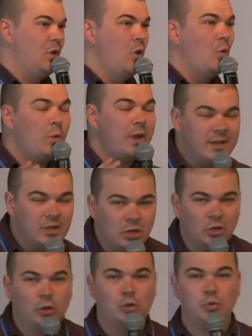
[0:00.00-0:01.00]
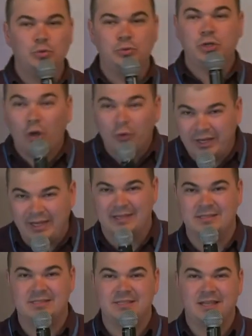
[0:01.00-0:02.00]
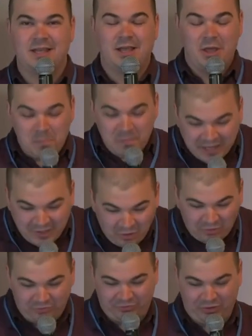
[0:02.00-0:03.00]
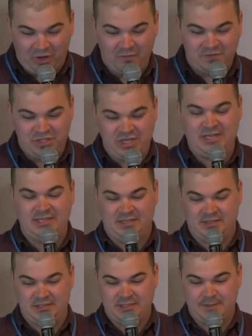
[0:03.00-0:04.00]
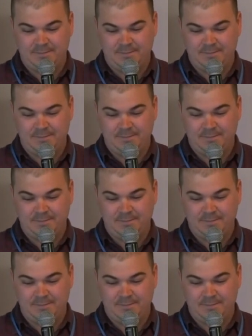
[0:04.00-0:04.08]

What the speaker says: We know who God is because of Jesus.